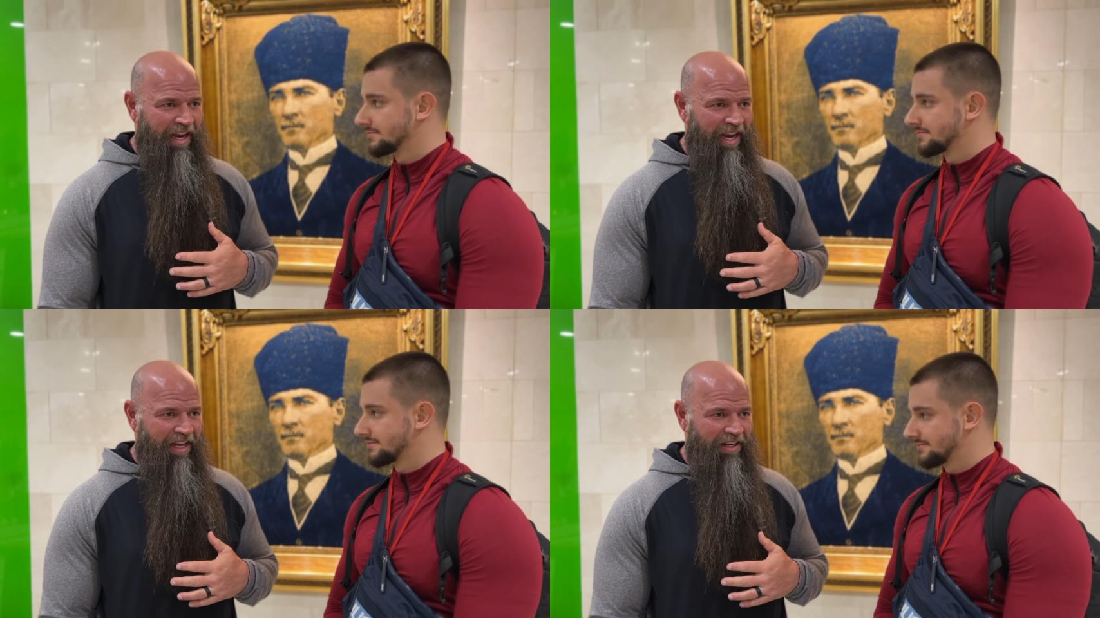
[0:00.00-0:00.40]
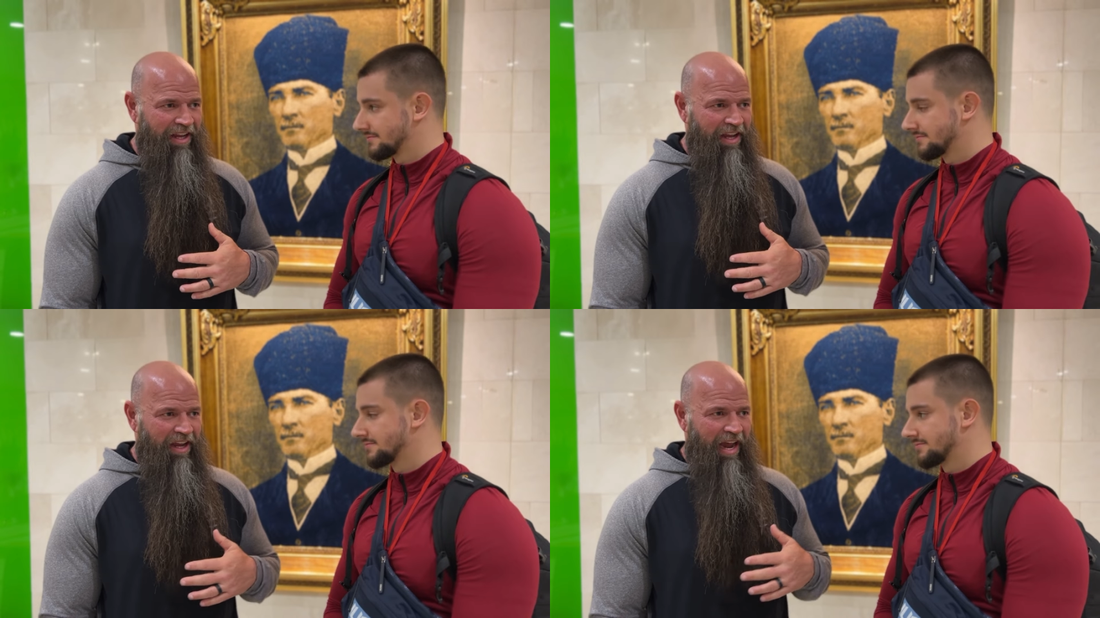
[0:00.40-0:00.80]
Speaker 1: And
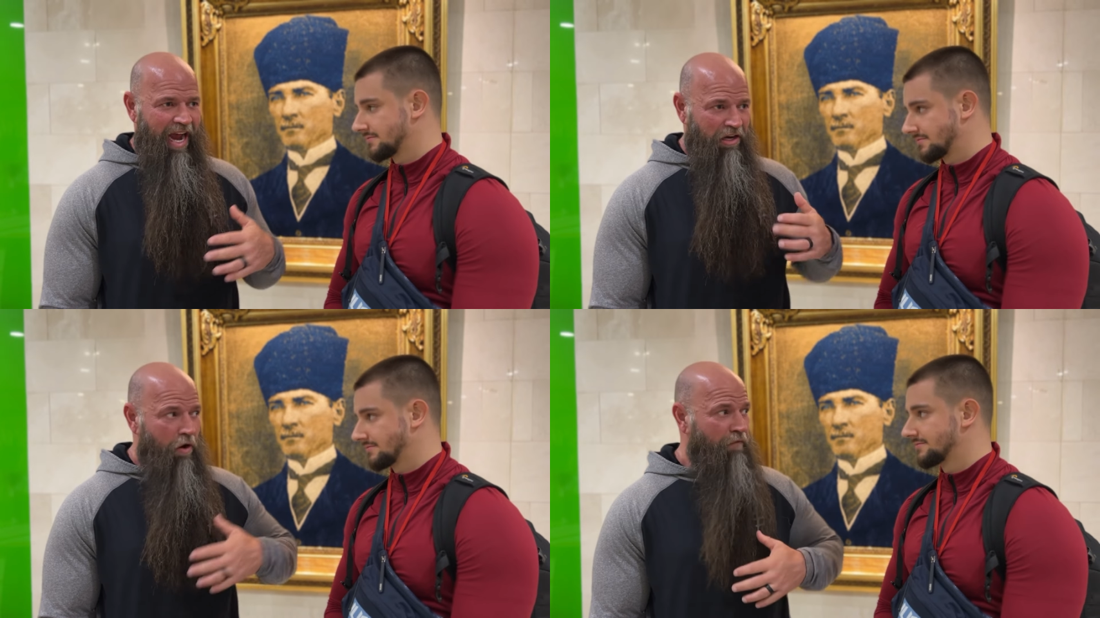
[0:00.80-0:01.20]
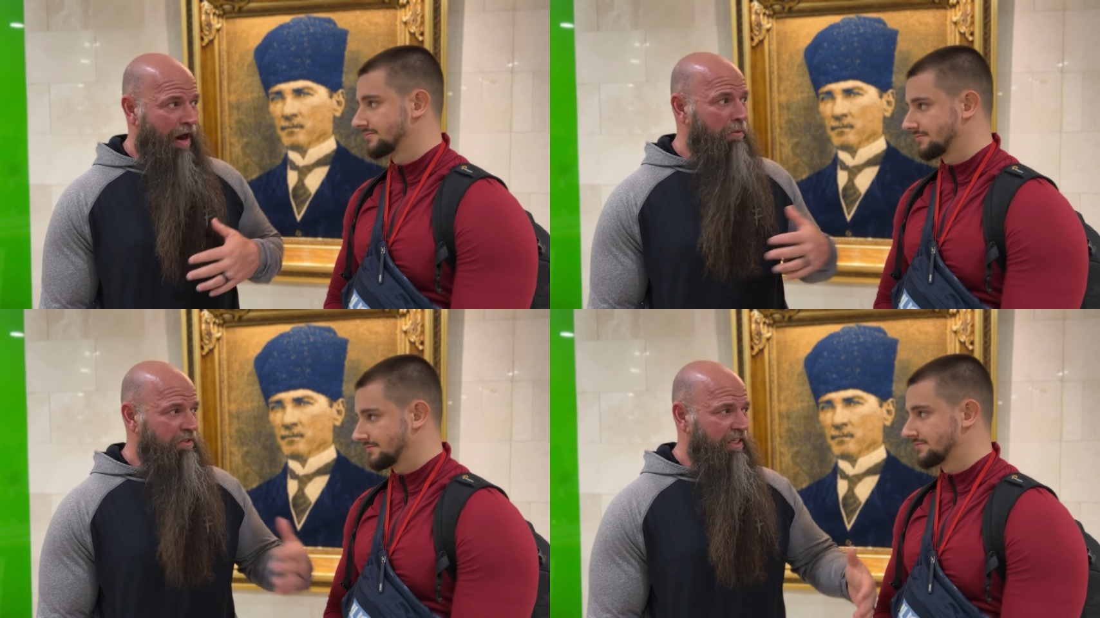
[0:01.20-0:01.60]
I know if
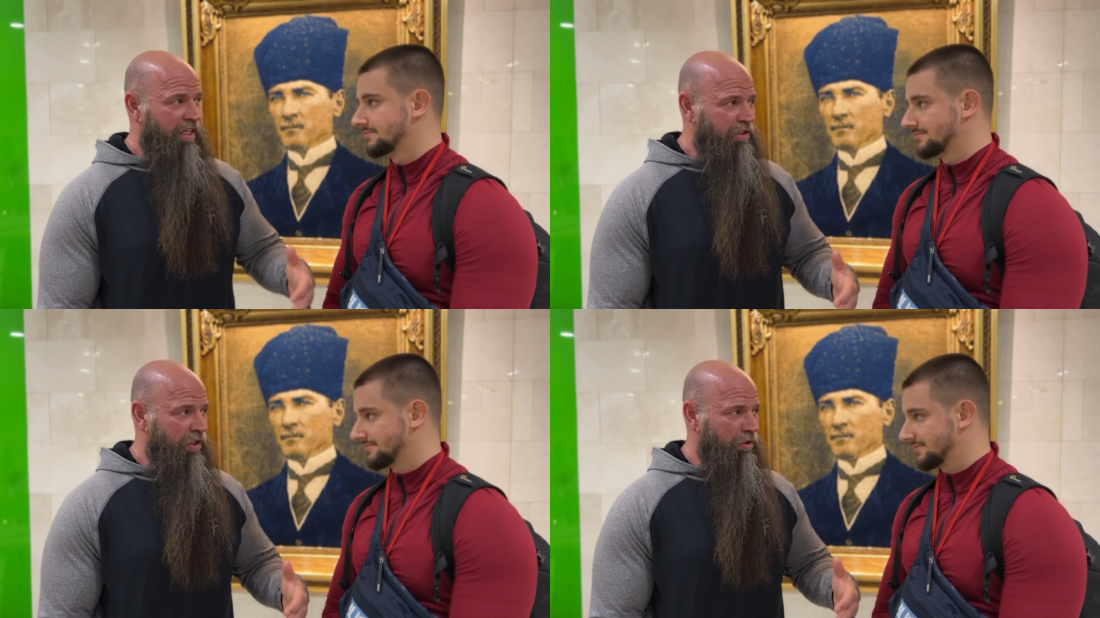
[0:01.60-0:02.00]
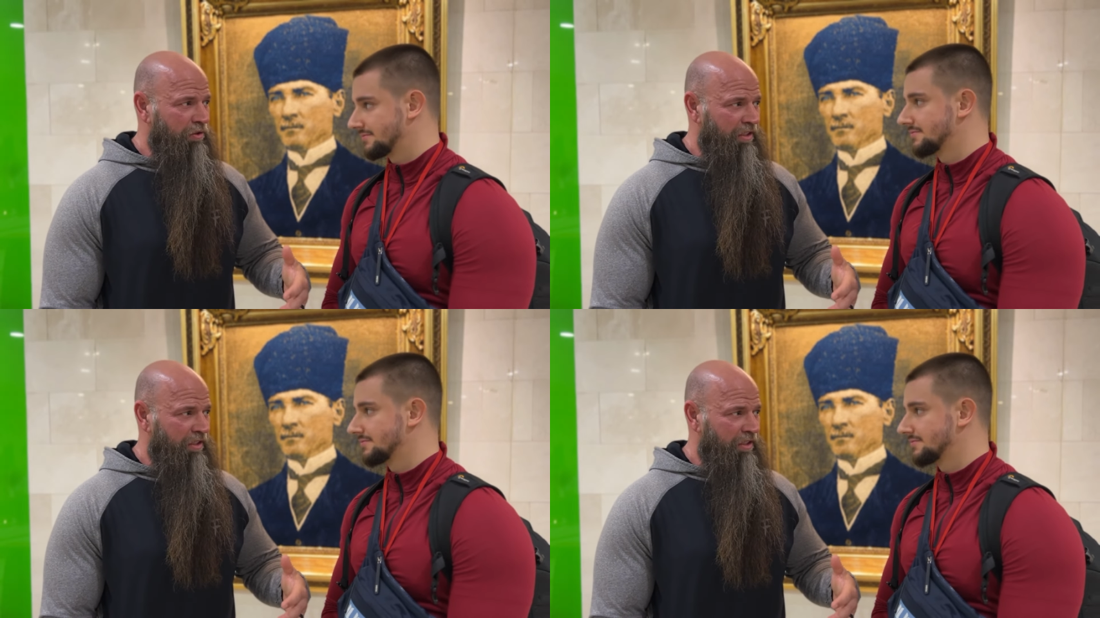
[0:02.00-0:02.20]
I was in his shoes,